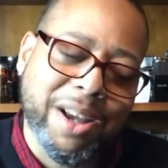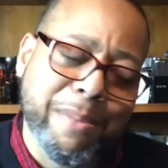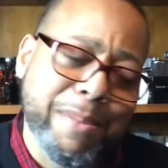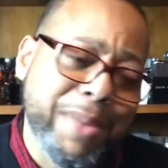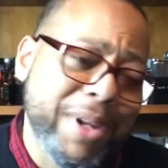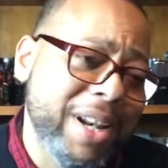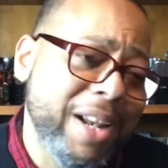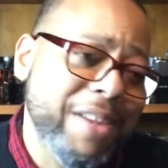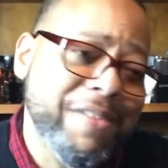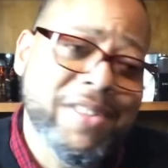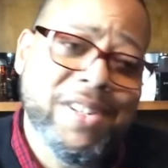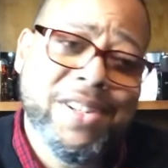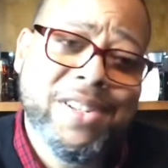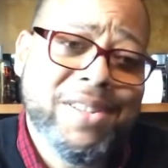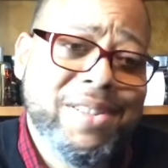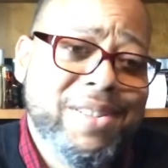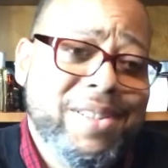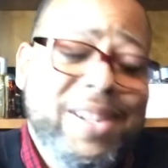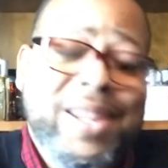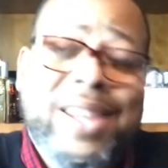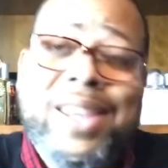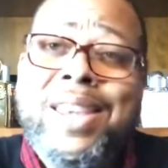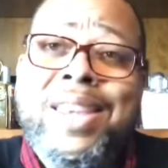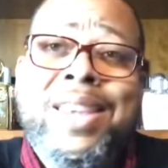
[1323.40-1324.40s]
I mean, I just
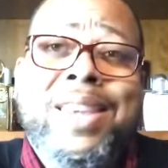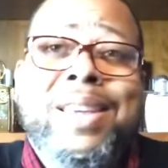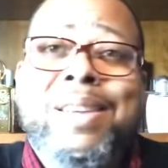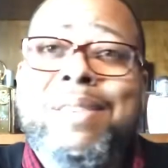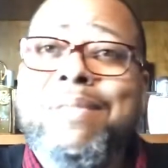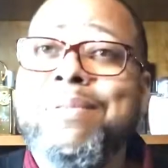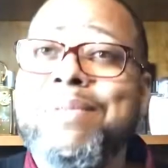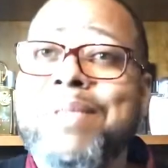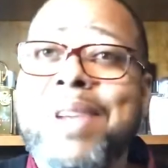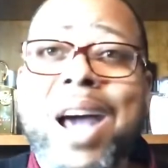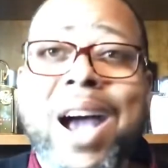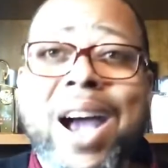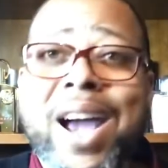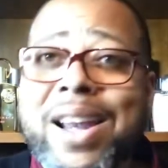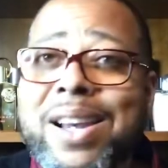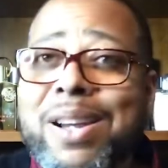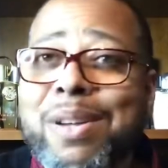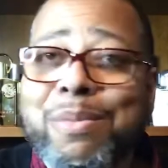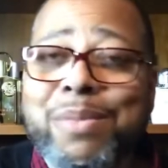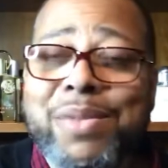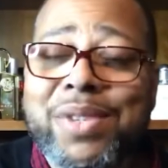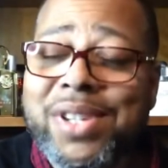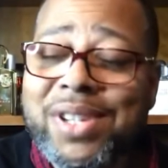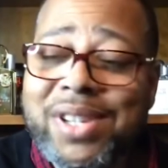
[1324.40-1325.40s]
not,
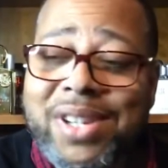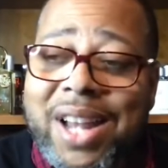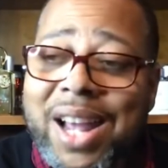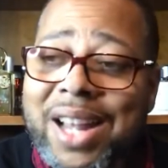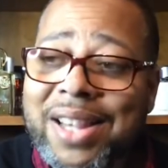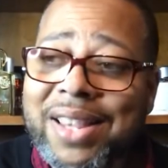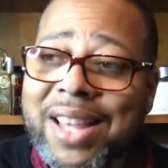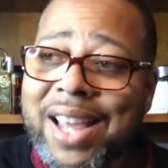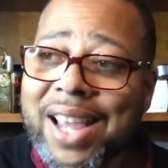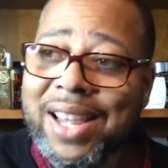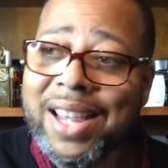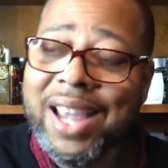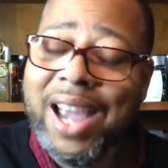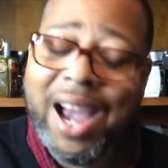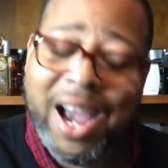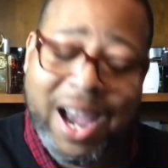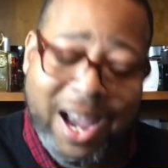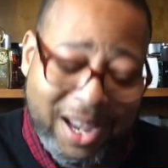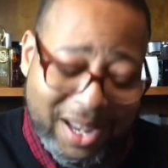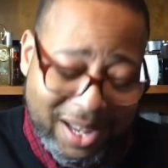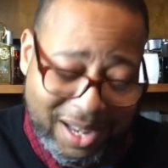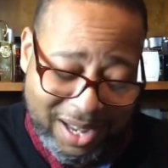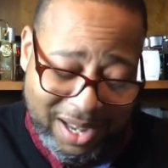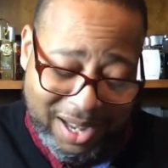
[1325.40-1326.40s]
I'm just not that guy.
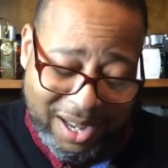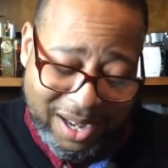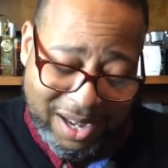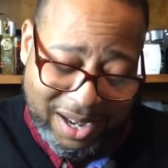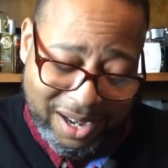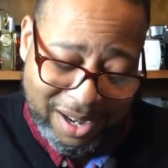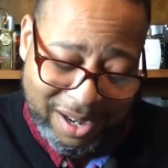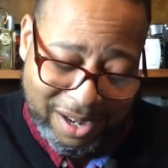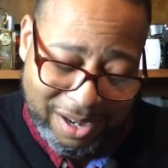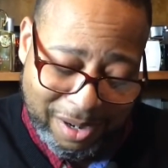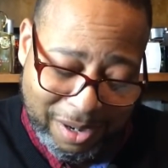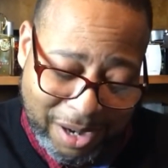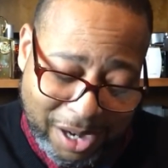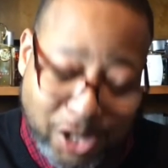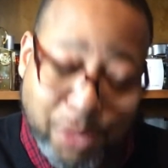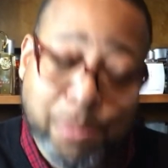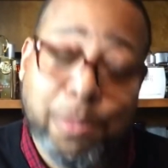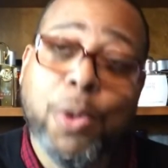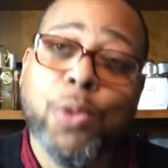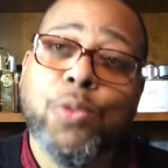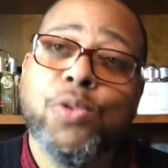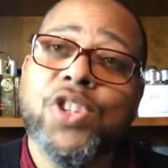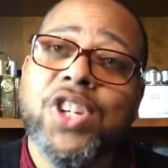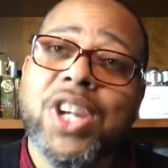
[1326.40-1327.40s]
Uh, I
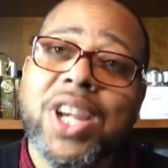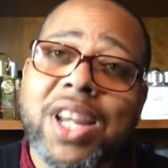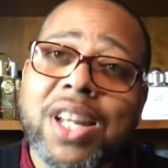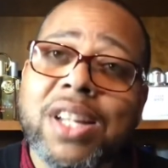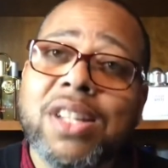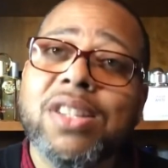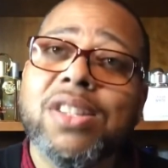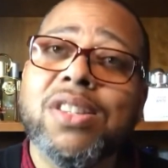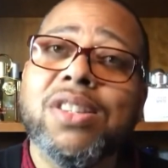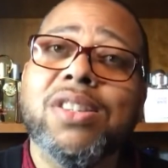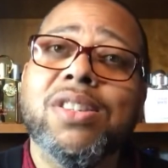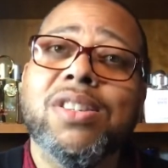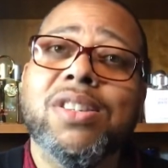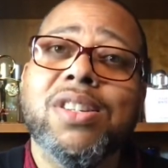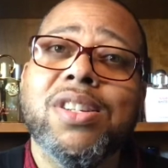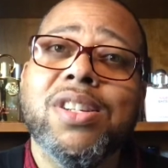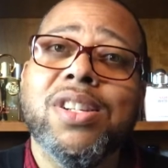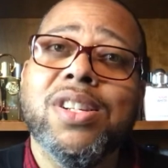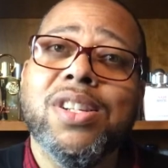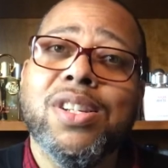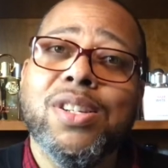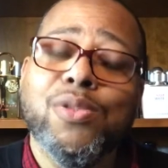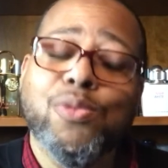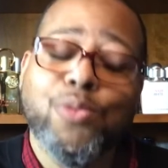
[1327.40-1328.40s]
smoke chickens,
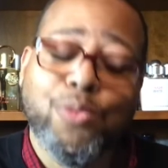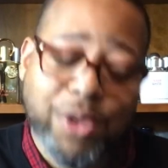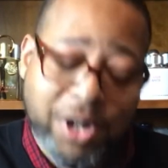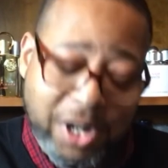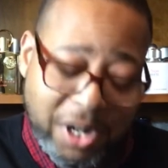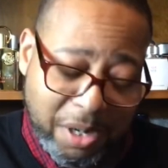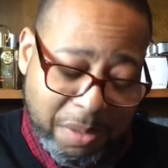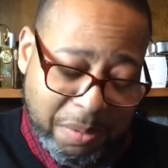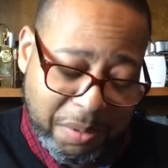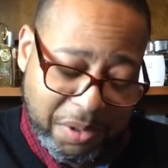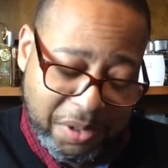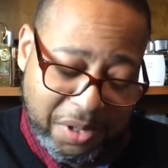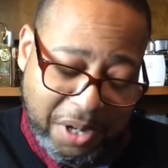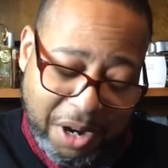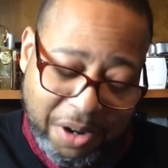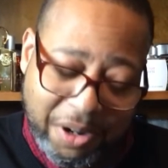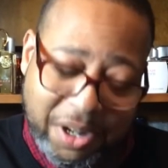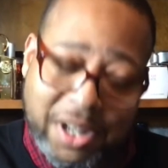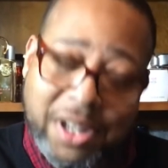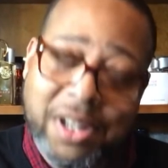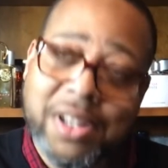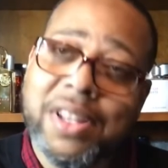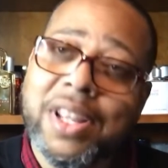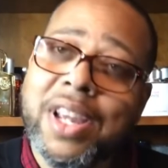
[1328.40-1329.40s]
ribs,
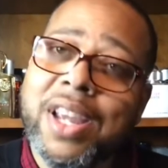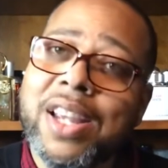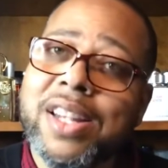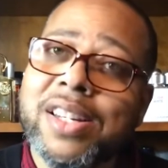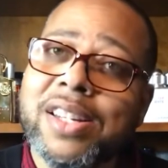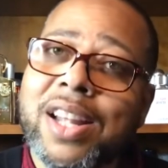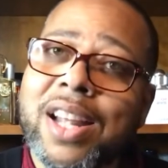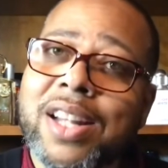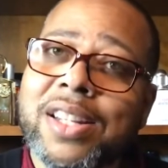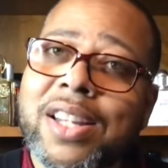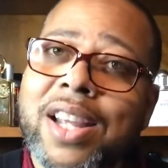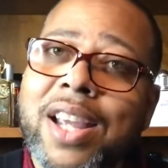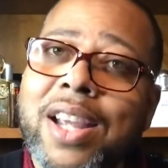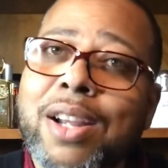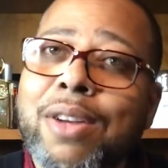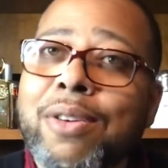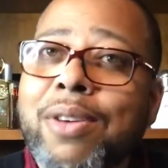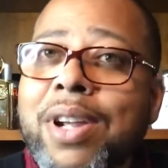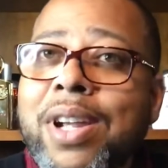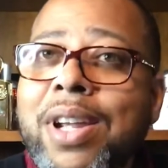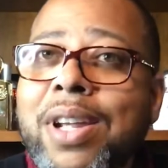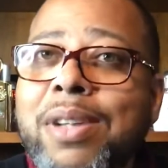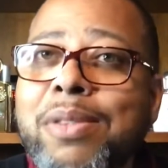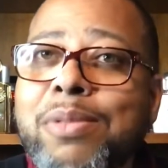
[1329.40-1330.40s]
turkey, things like that,
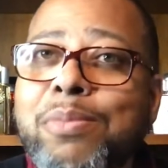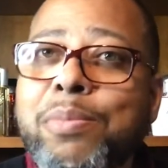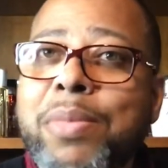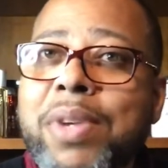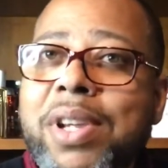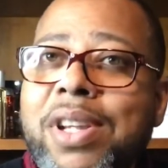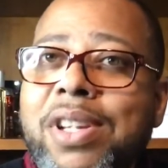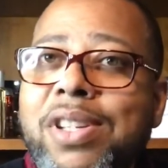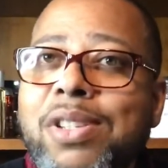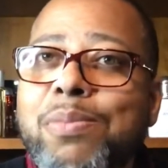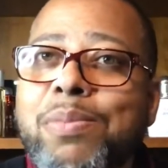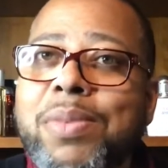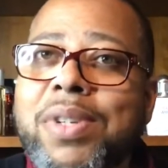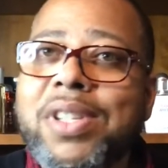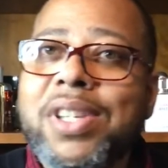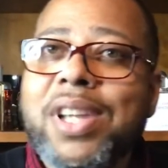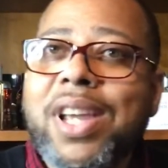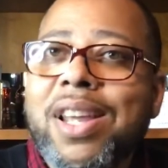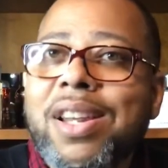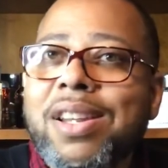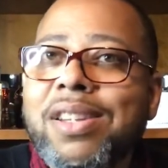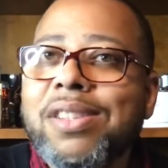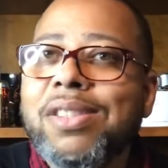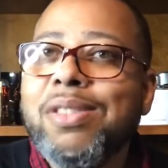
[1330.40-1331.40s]
greens, beans,
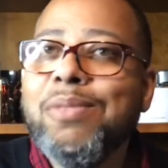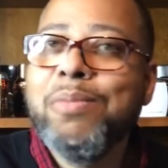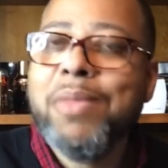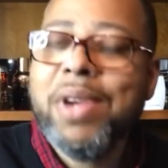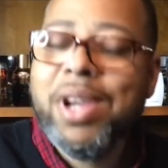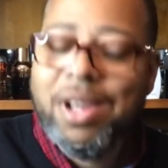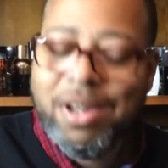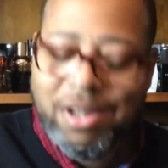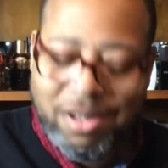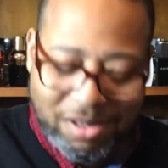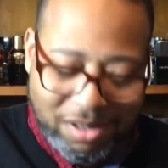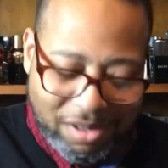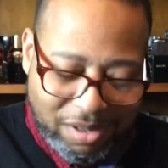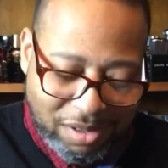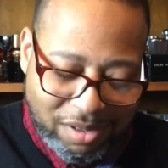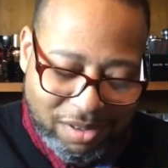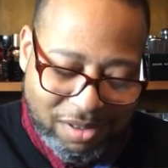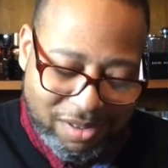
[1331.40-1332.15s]
potatoes, tomatoes.